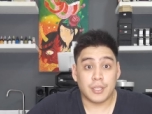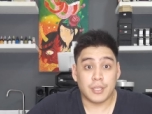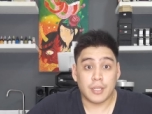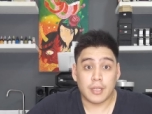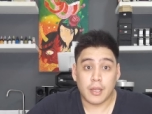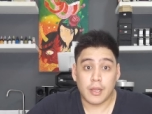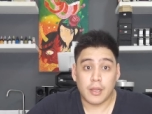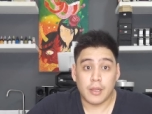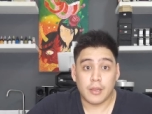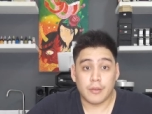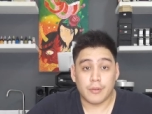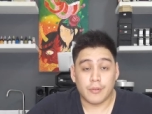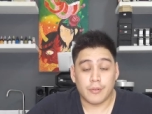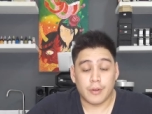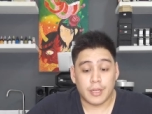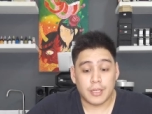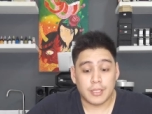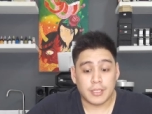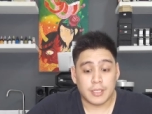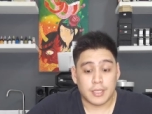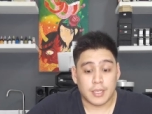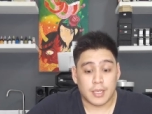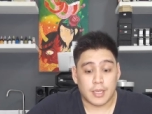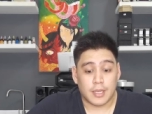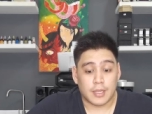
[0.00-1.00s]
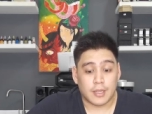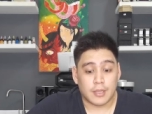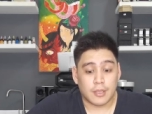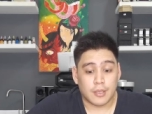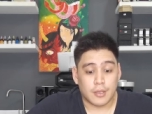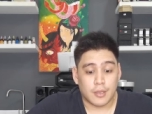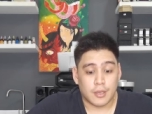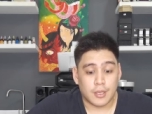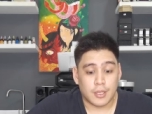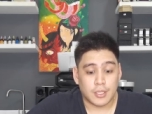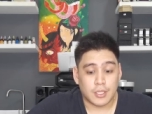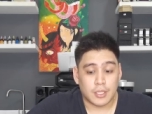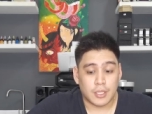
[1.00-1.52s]
versatile gray set
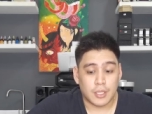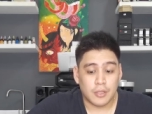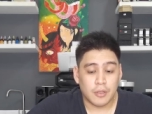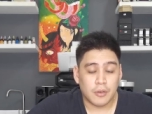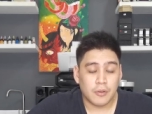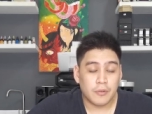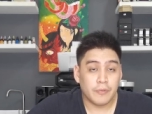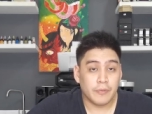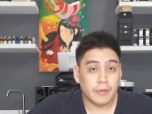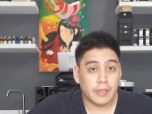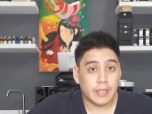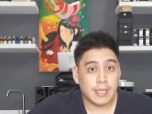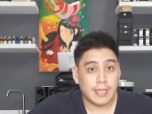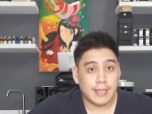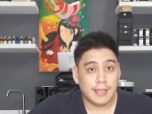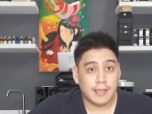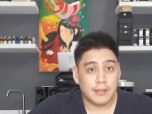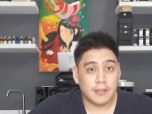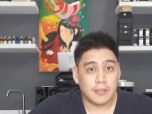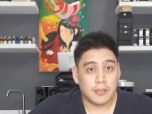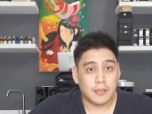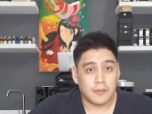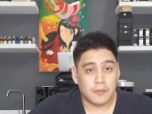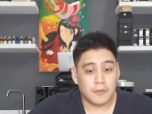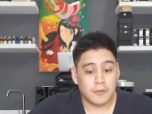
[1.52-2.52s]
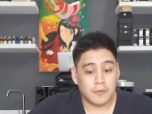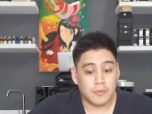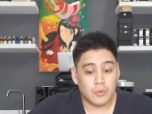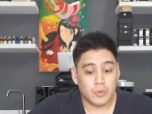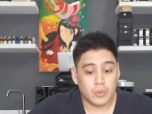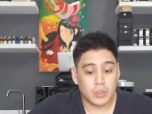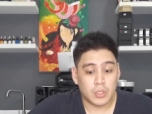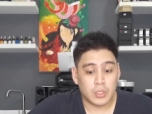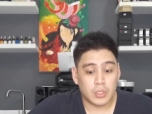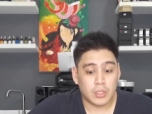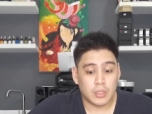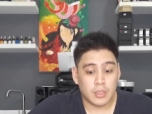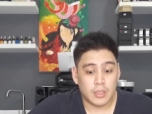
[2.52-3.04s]
because you don't really need to
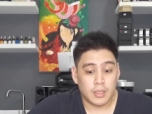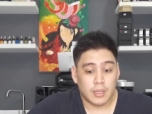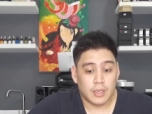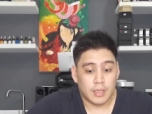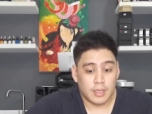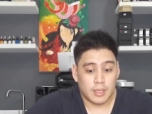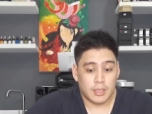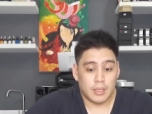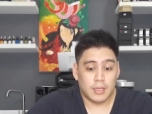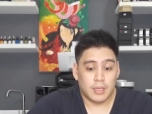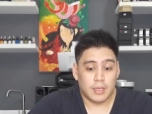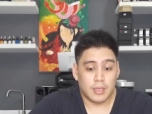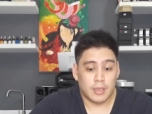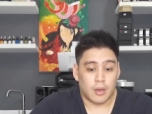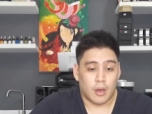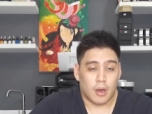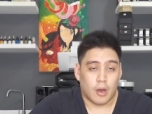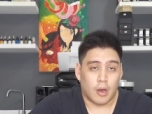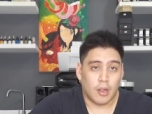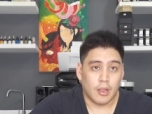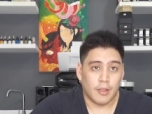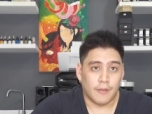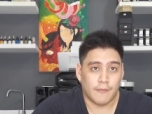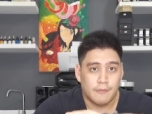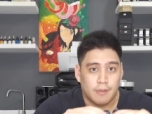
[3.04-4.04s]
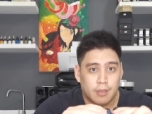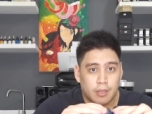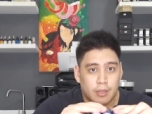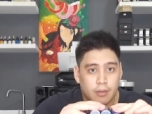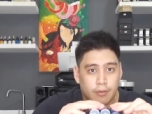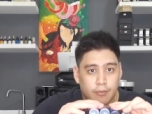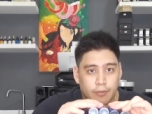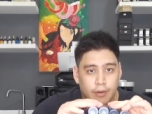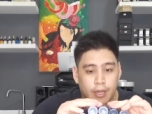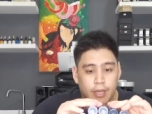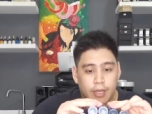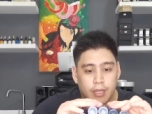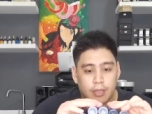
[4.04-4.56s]
use all of it,
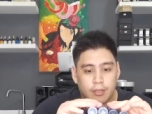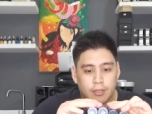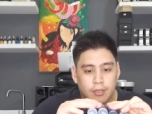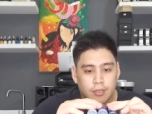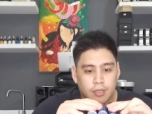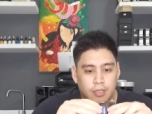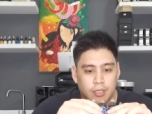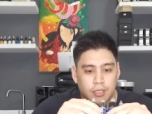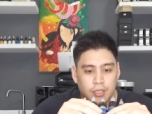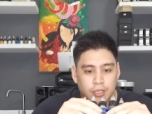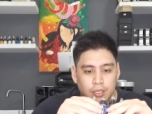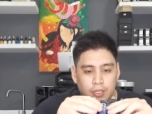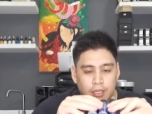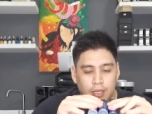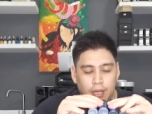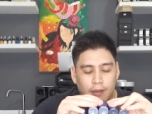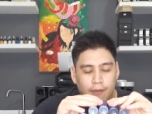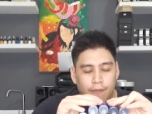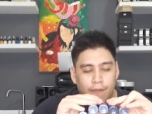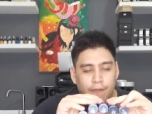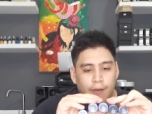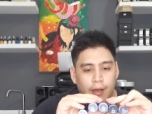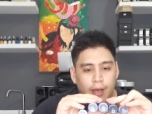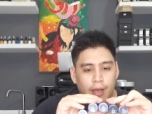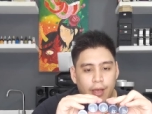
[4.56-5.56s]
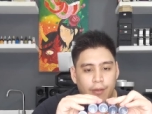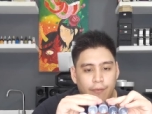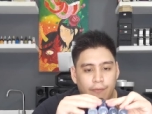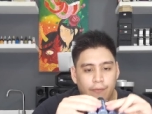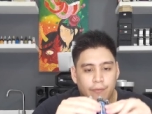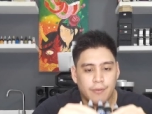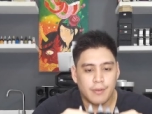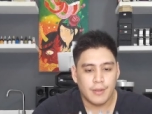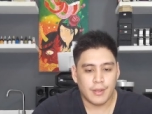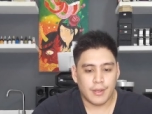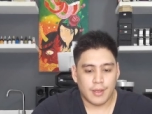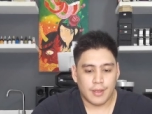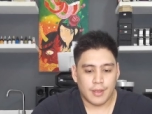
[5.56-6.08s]
right? Because there's like 5.
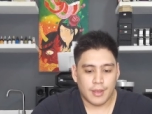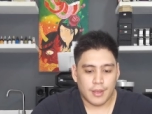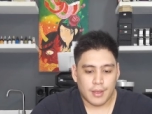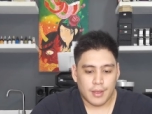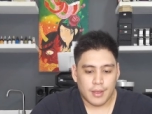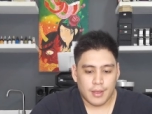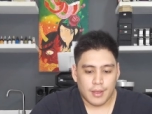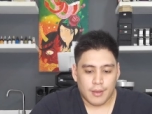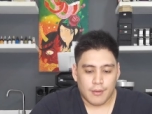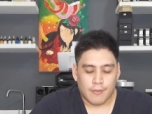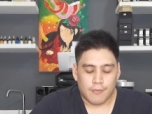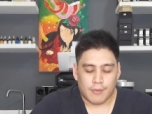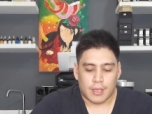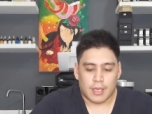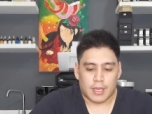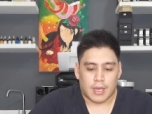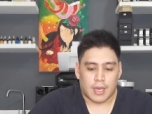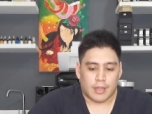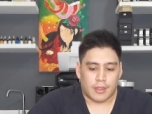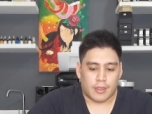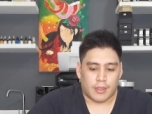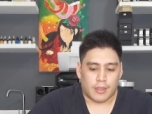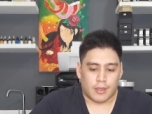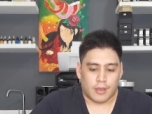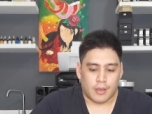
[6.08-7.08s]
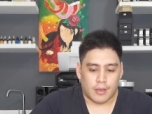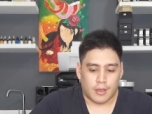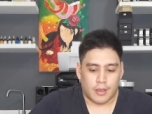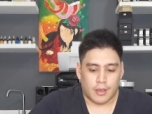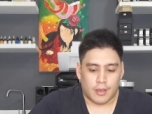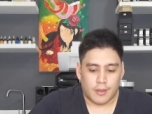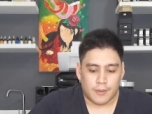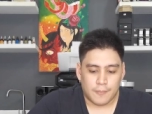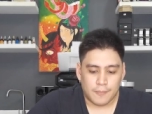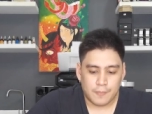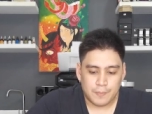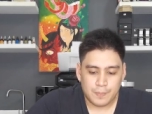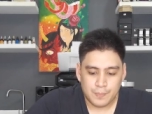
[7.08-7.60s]
We got
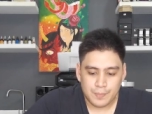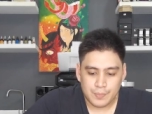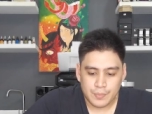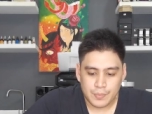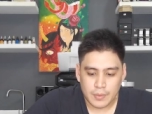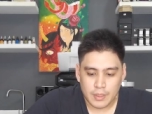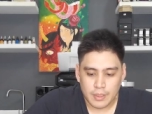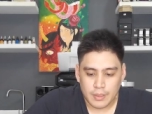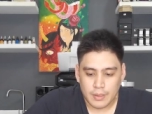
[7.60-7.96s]
the